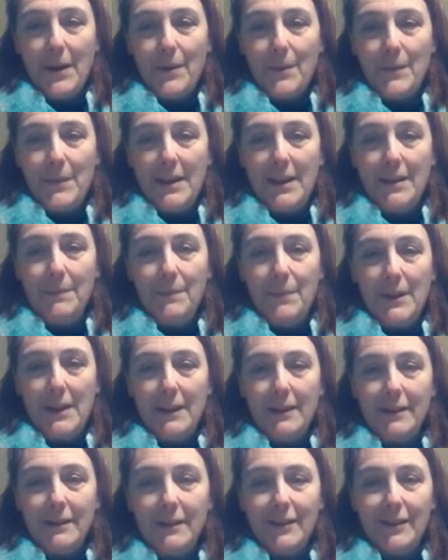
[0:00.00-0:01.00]
about me
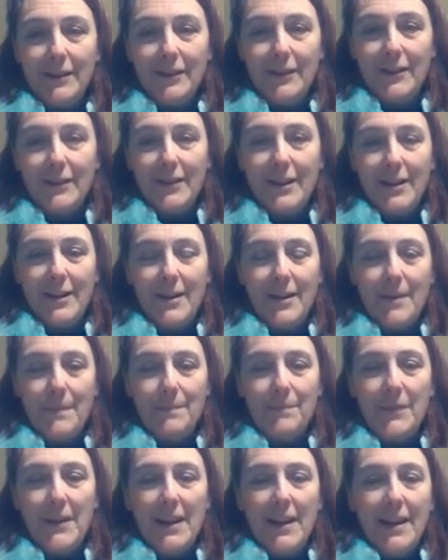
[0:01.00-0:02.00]
because
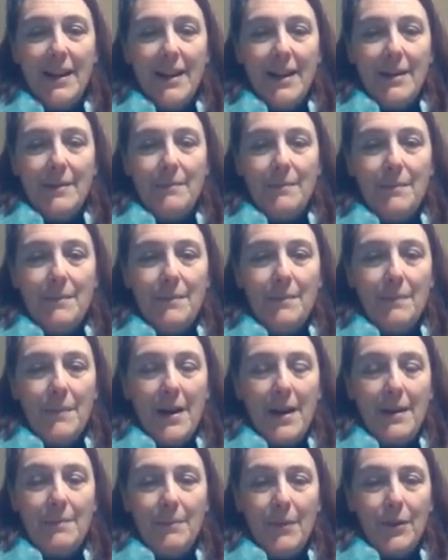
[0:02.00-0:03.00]

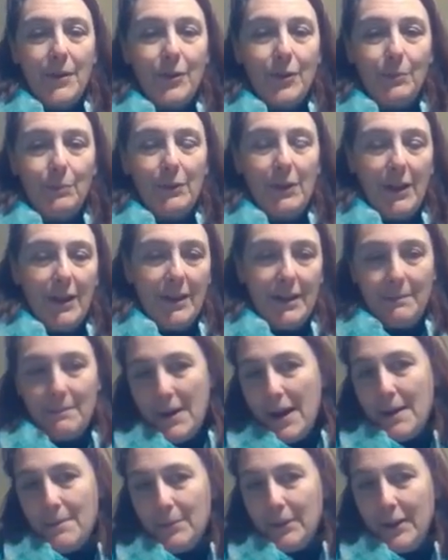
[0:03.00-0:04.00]
my mother's blood and
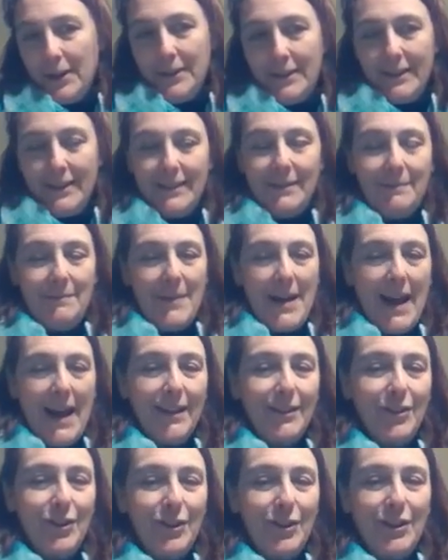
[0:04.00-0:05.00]
my blood didn't
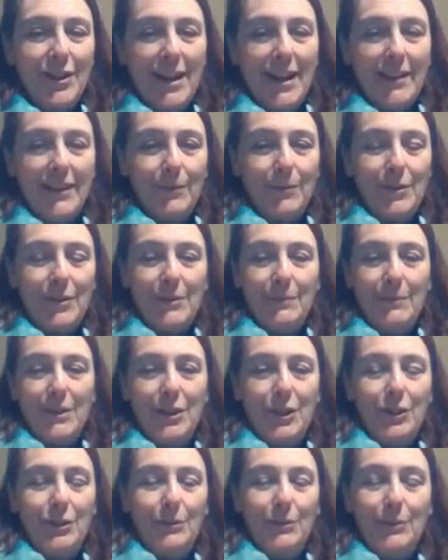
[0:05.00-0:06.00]
match, and there were some
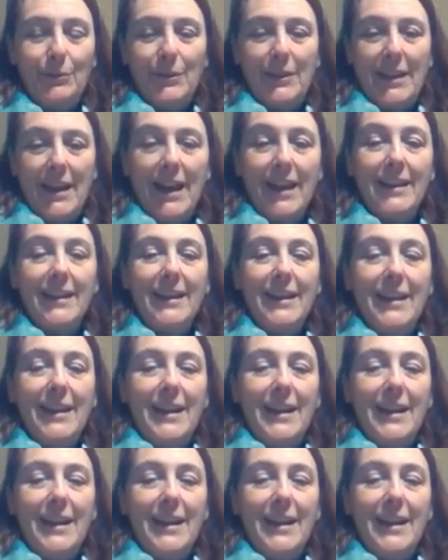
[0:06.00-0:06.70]
issues with that.